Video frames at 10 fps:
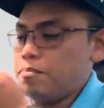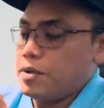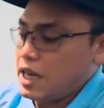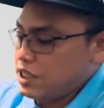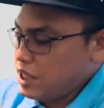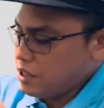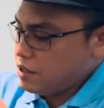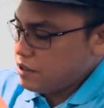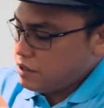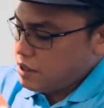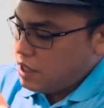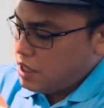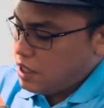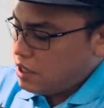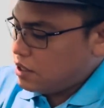Pelagic
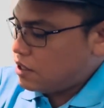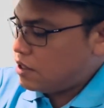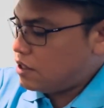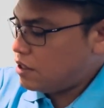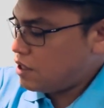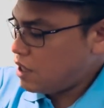is